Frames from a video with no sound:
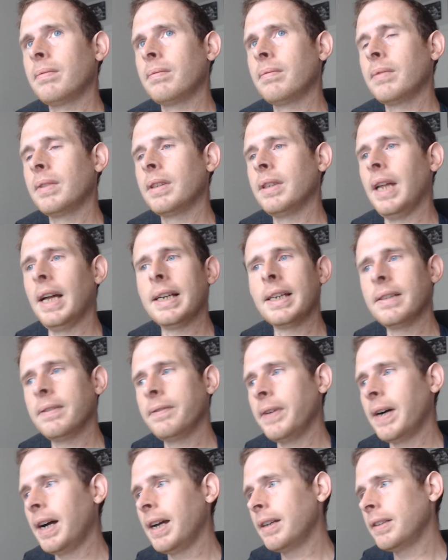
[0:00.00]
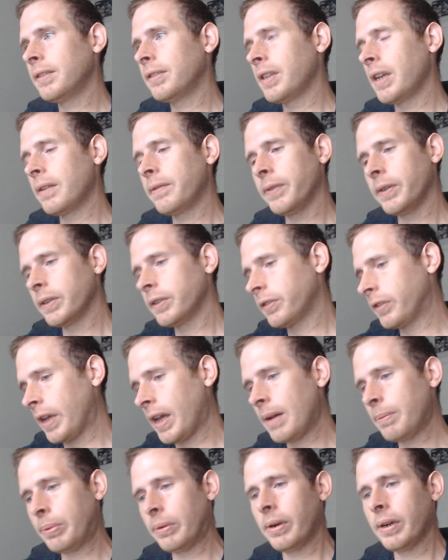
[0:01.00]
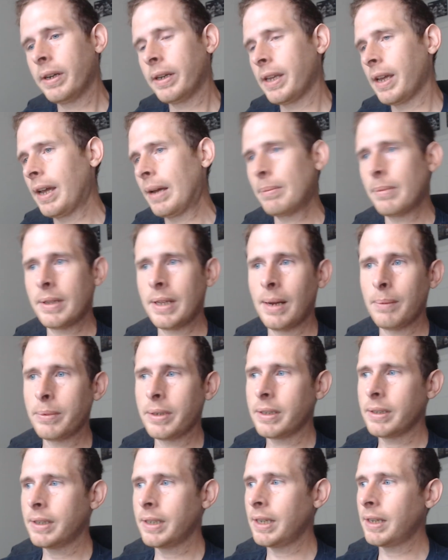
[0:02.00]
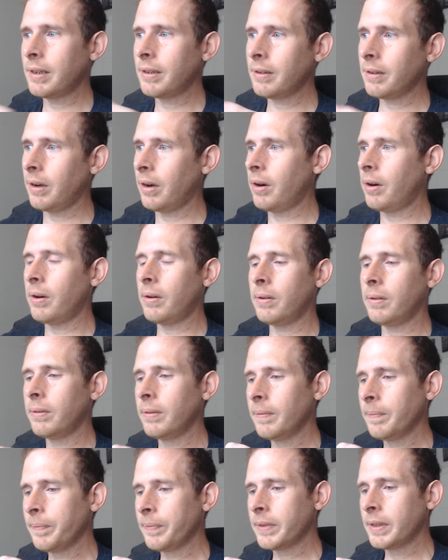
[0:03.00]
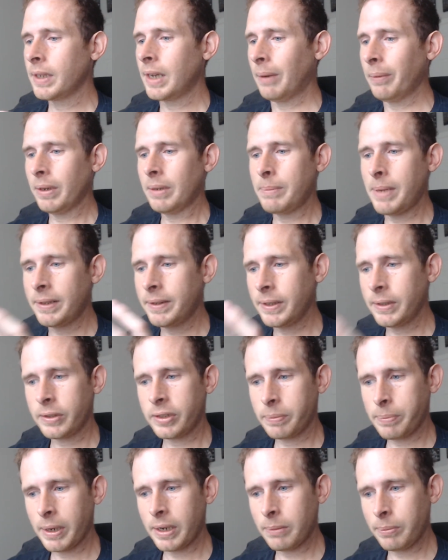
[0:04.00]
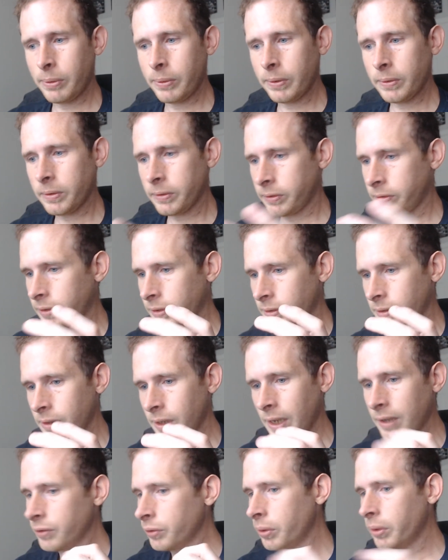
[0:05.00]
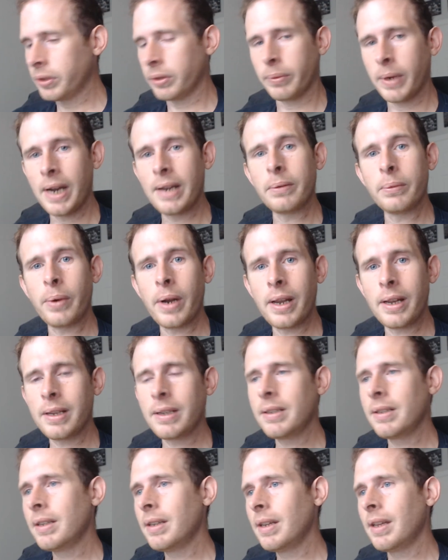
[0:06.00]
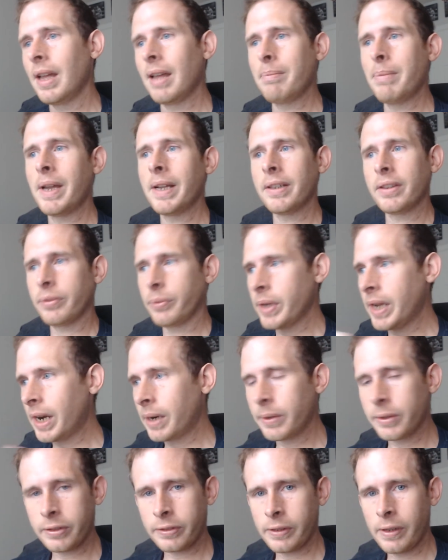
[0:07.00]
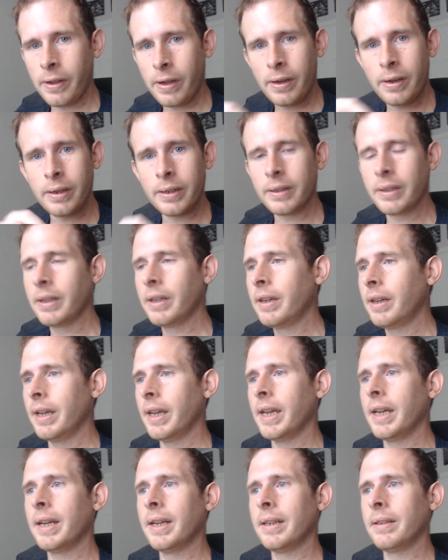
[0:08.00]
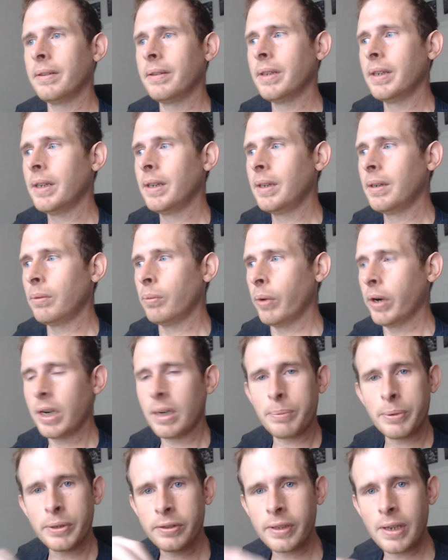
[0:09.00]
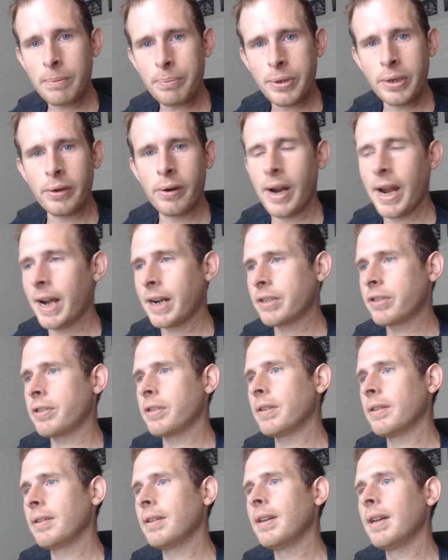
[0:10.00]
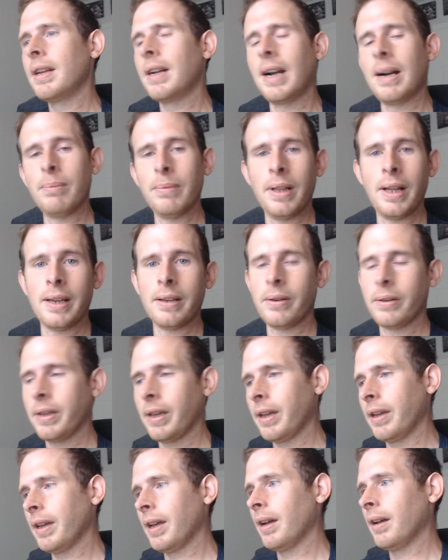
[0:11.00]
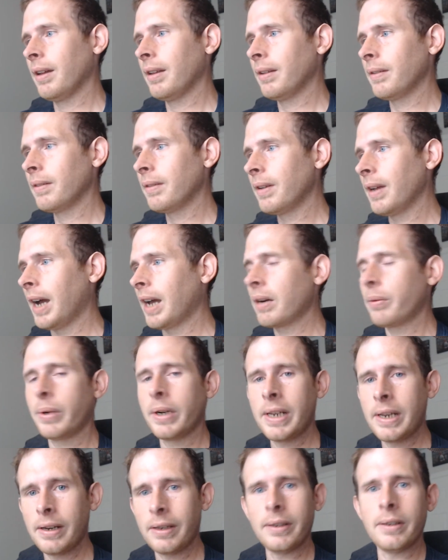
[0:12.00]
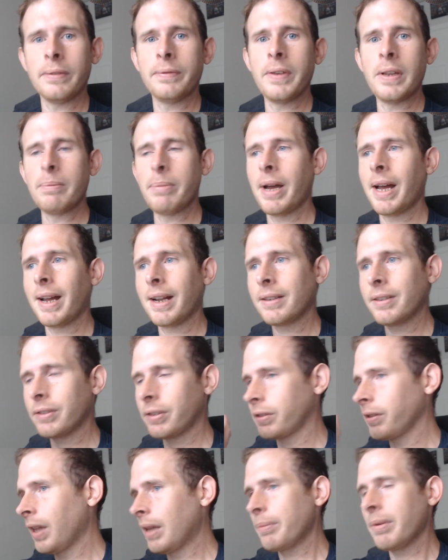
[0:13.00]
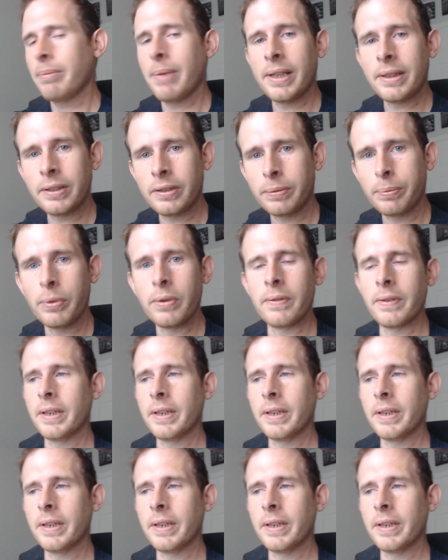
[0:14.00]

like if I said, for example, okay, I'm, I'm going to get all, I'm going to make the Expendables and do it the right way and make it three hours long and 100% pure action. I'm like, okay, I don't want to hear your feedback. Just let me make this movie.